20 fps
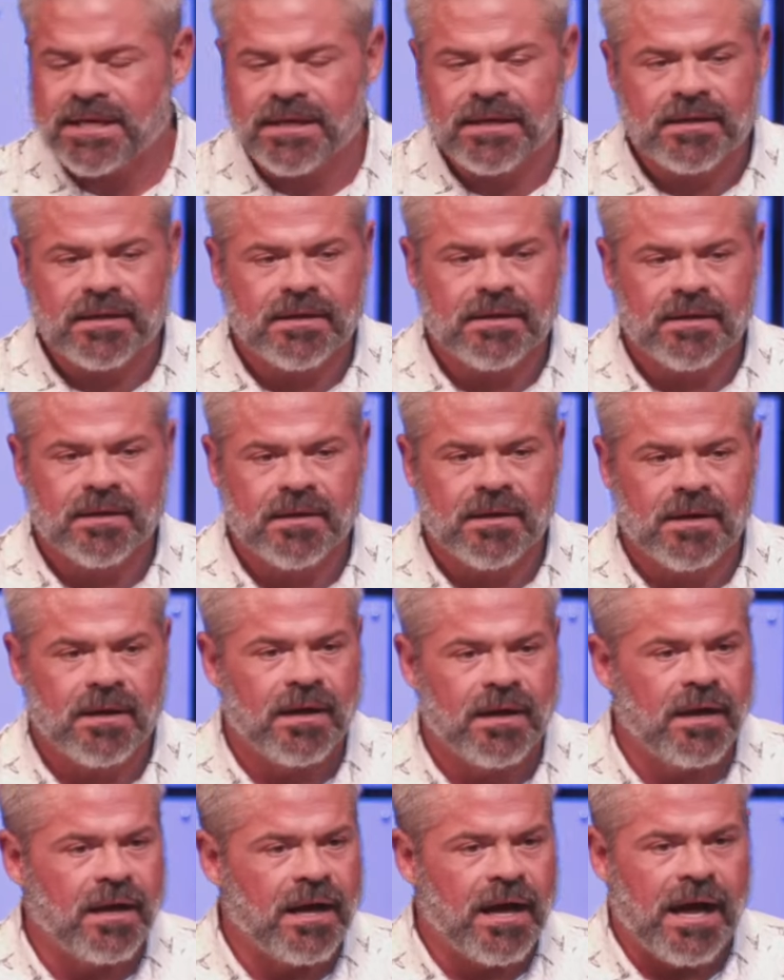And see,
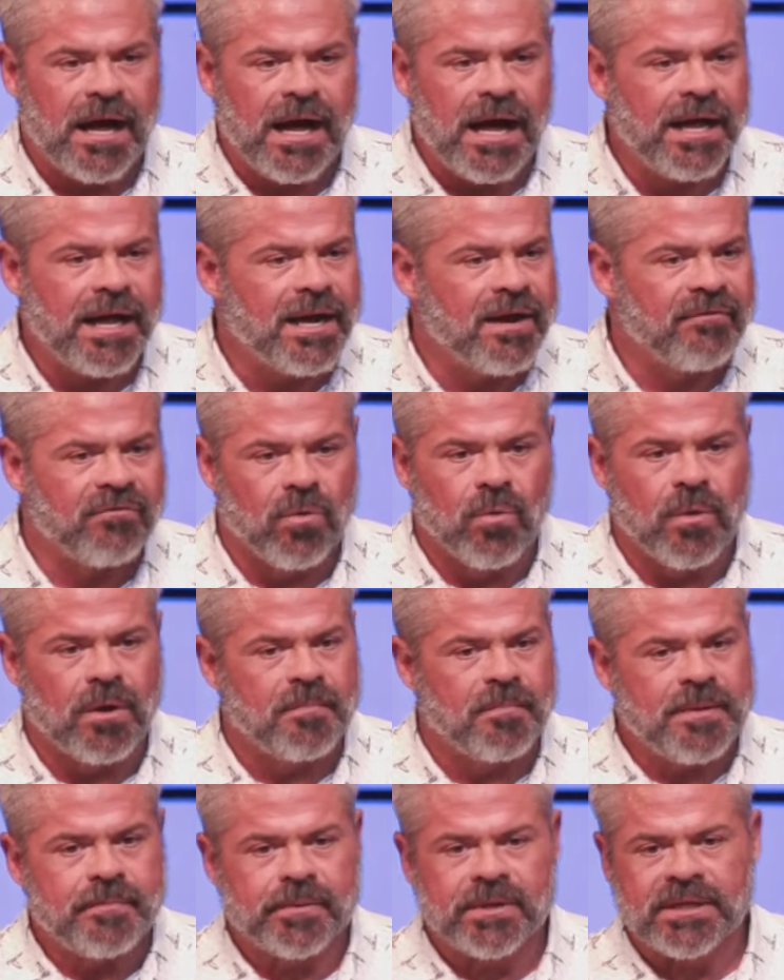I
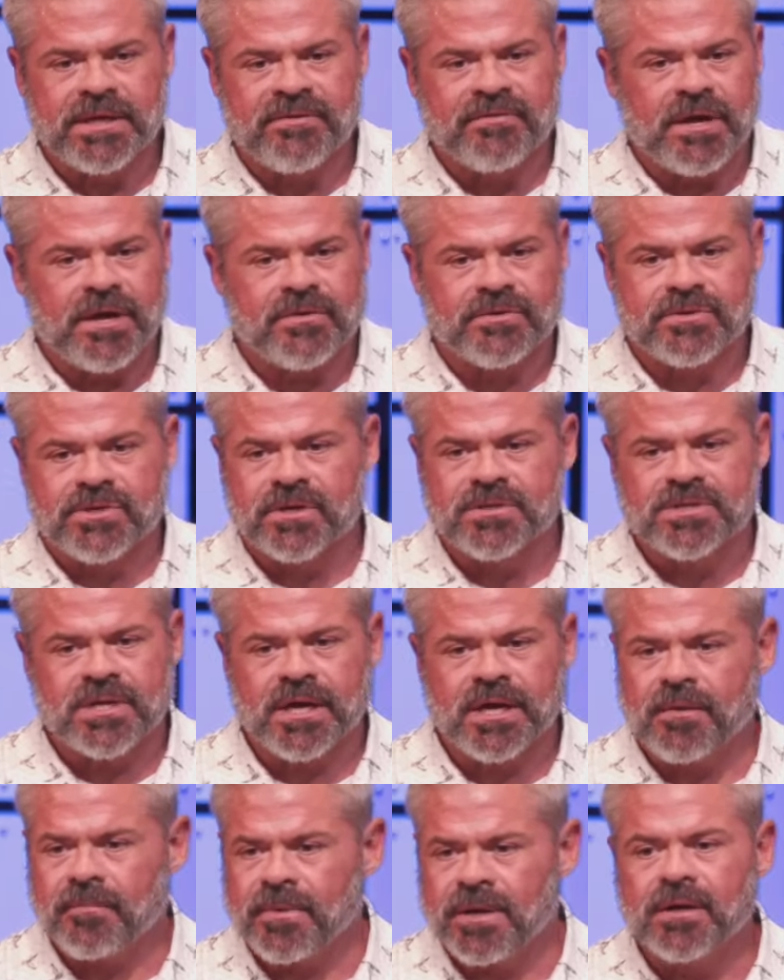never want people to leave another
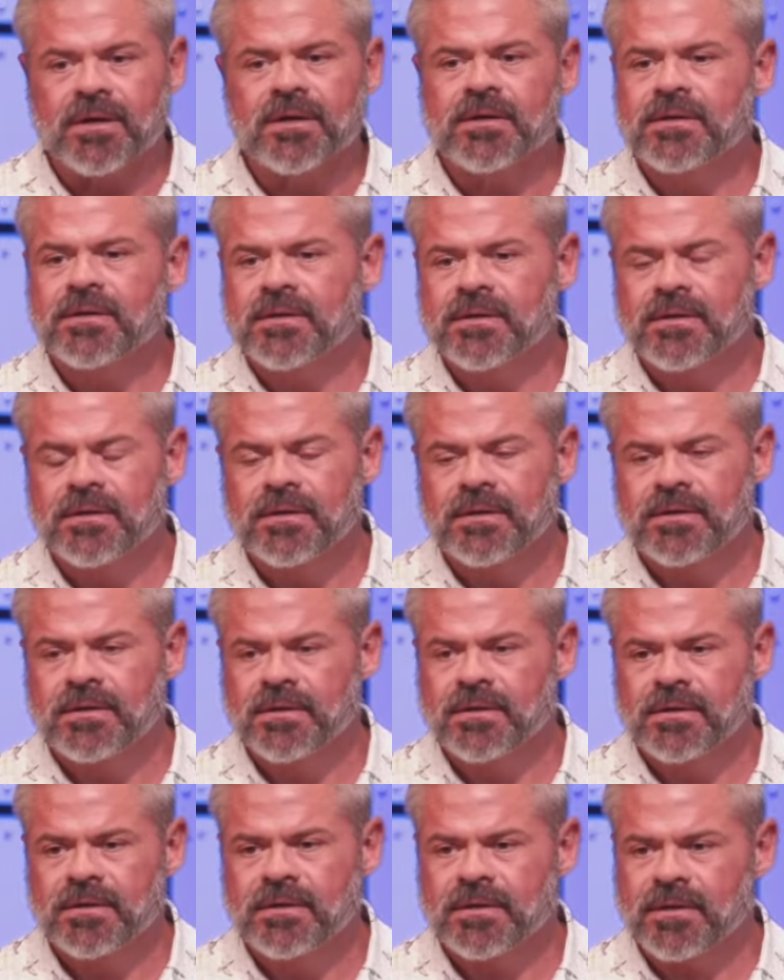church and come here.
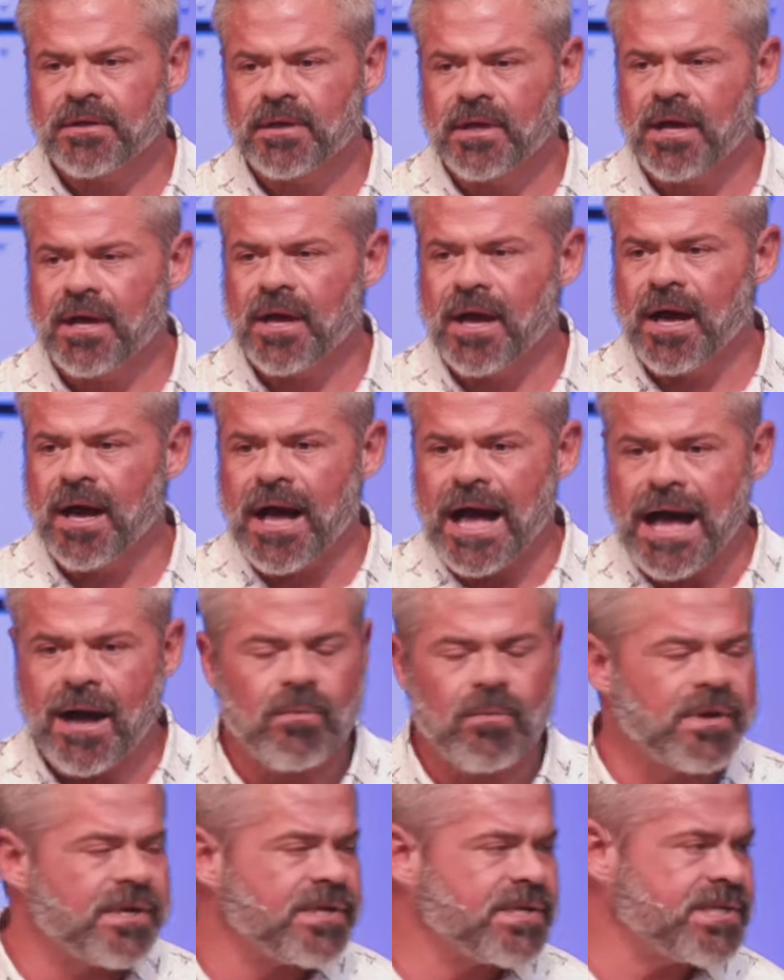
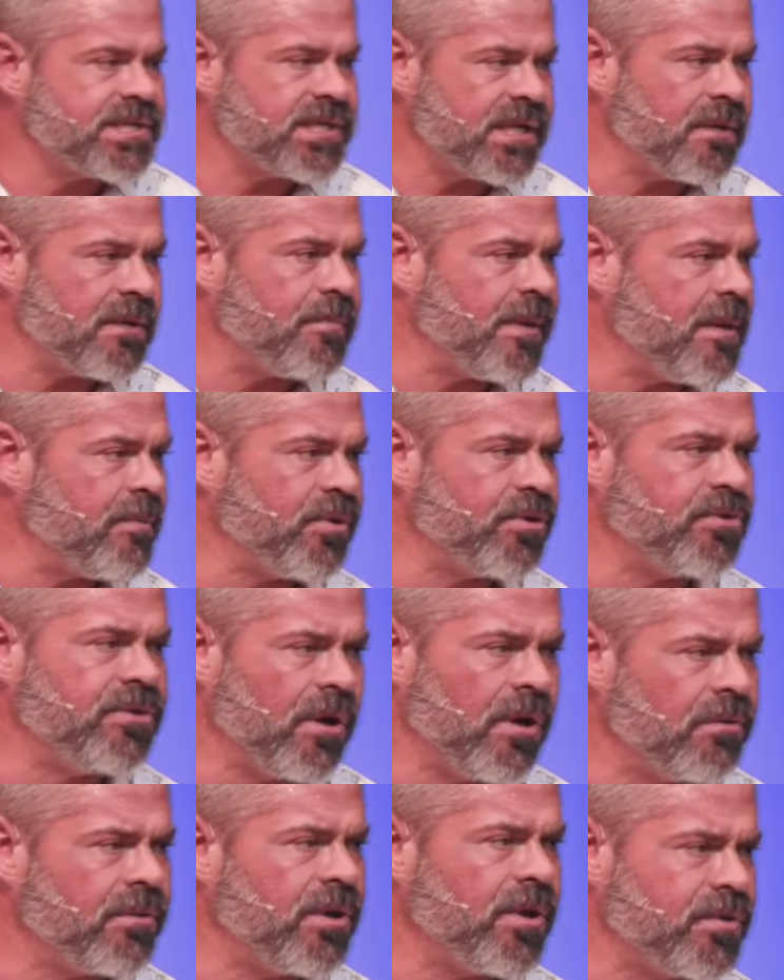I want to see
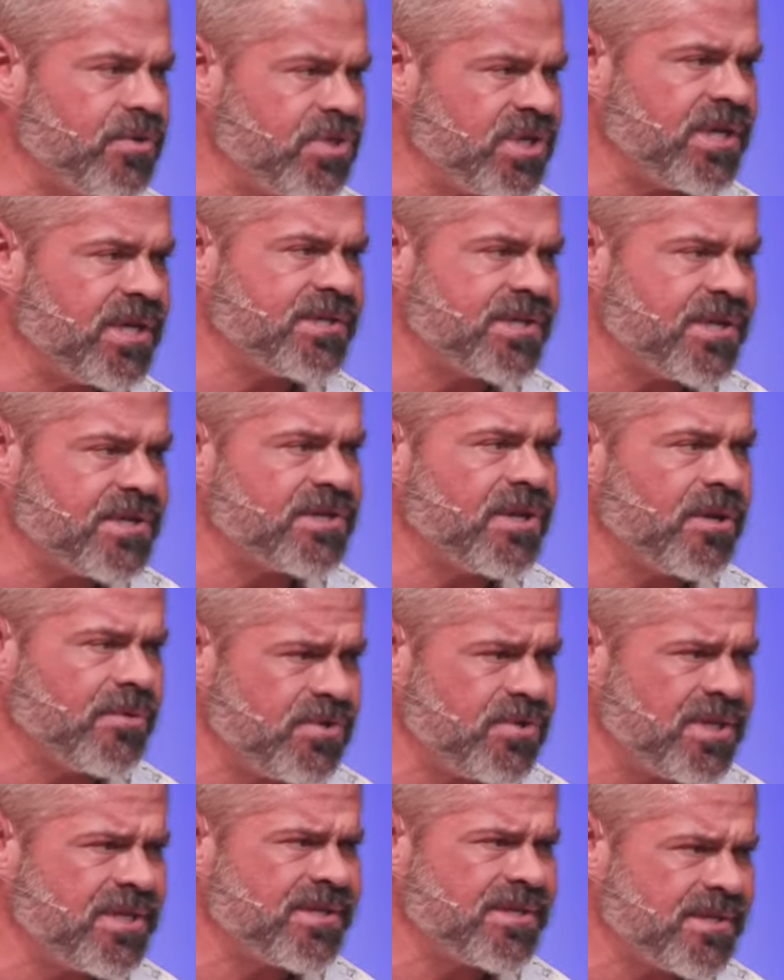people who don't know
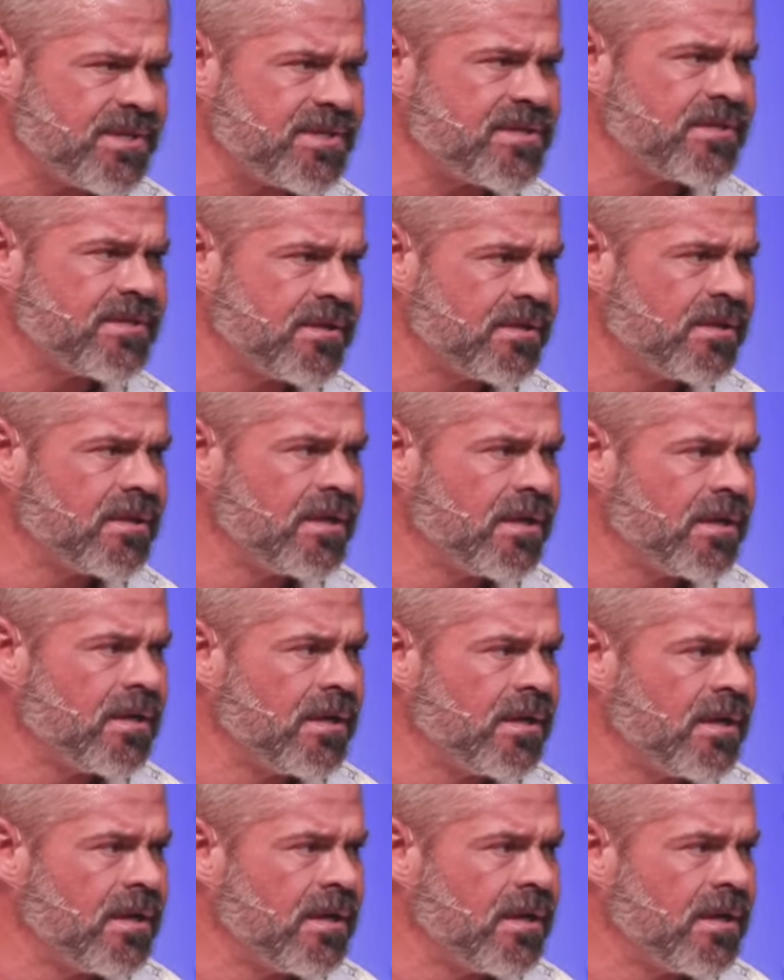Jesus know Jesus.